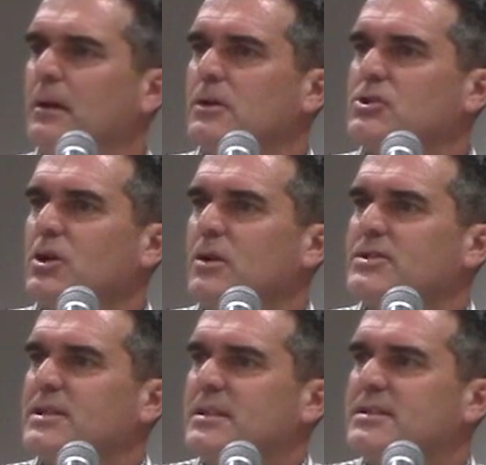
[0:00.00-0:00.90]

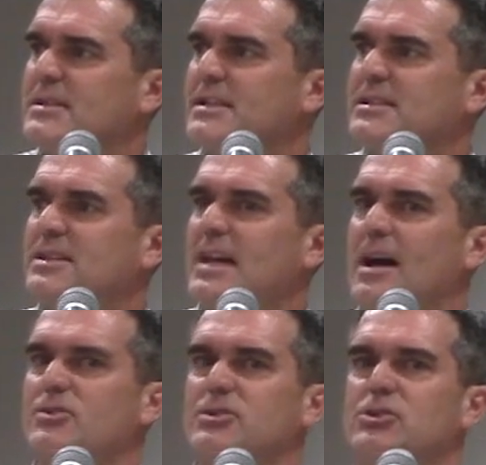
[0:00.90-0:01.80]
Sean said?
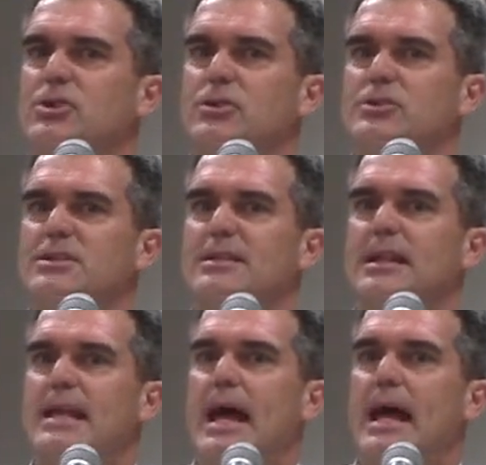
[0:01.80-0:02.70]
6,000 churches
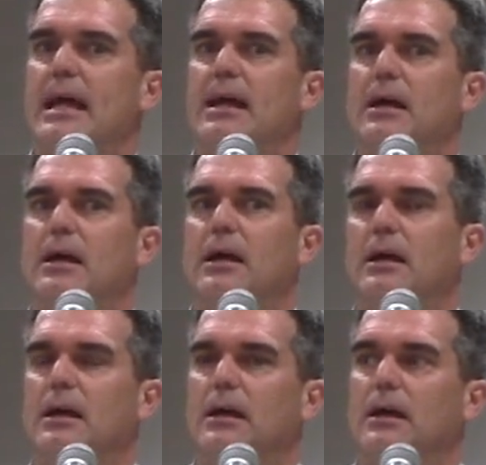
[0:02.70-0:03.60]
a day
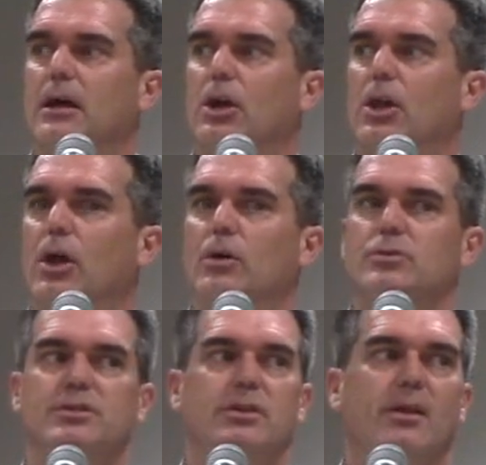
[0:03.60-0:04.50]

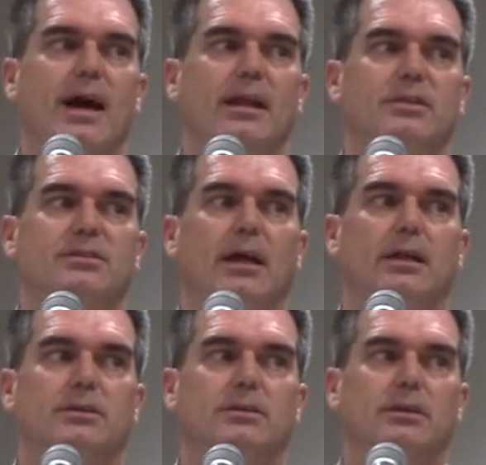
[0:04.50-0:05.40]
close in the United
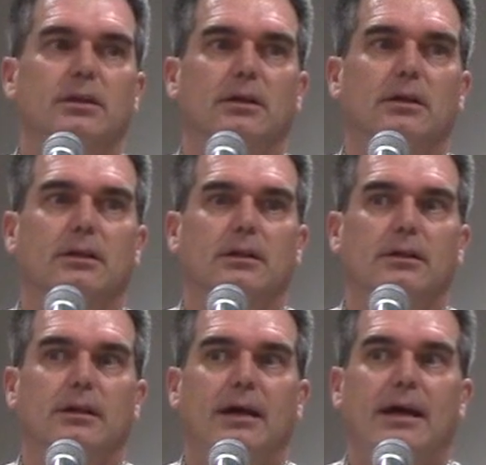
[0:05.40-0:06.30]
States.
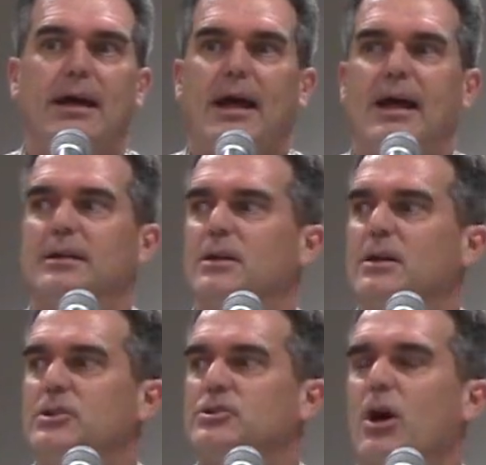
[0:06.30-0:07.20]

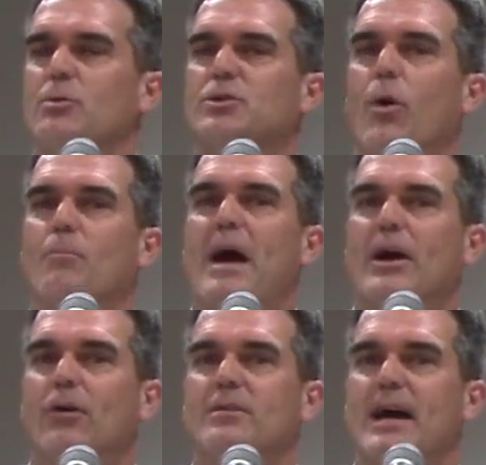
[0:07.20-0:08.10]
And Sean was going
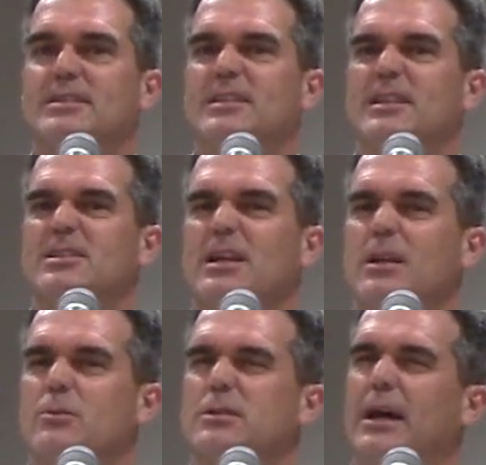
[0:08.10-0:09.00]
back over that statistic,
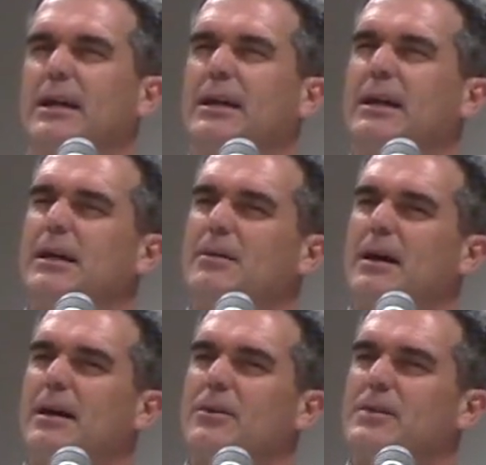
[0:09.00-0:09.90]
and he was like,
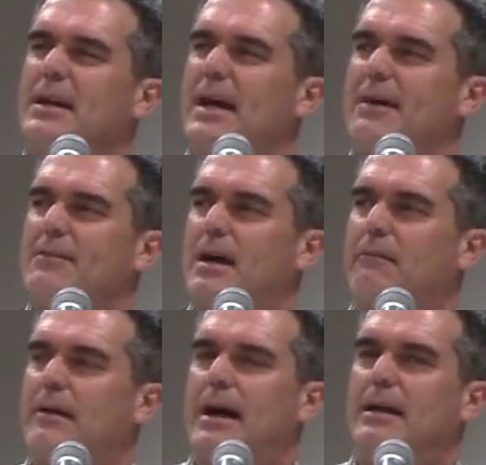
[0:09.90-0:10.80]
"I think I have
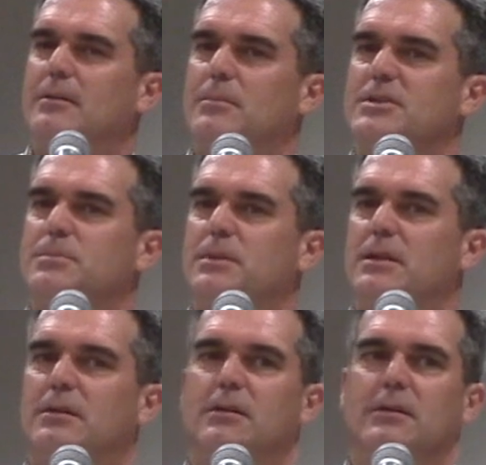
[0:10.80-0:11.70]
that right. It must
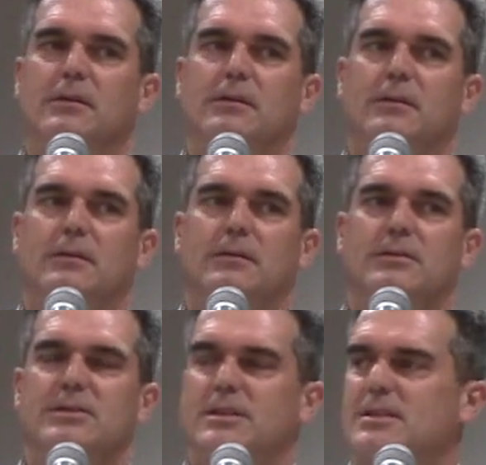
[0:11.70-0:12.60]
be
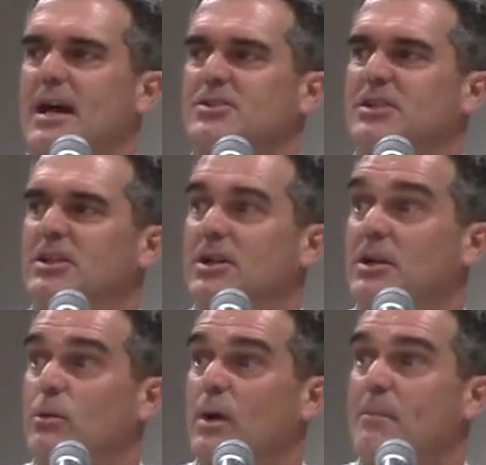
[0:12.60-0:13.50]
6,000 a
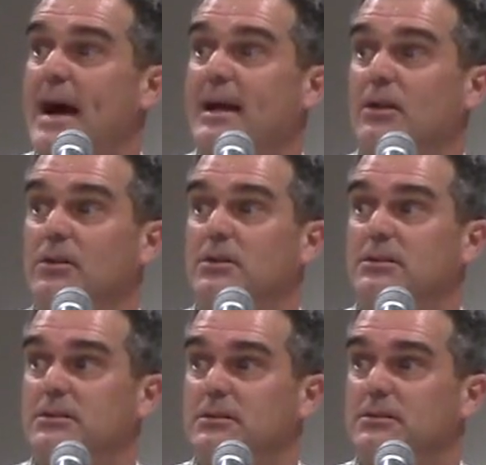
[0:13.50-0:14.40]
year." He went back and
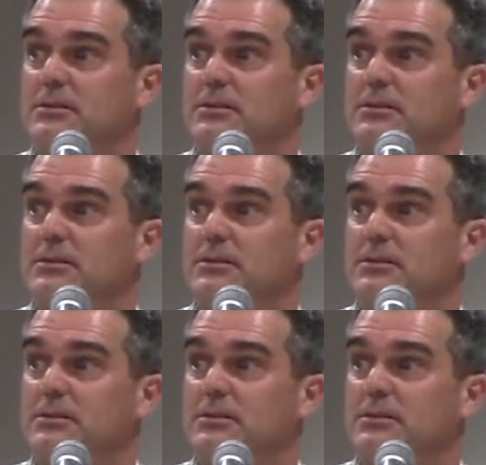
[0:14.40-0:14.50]
looked.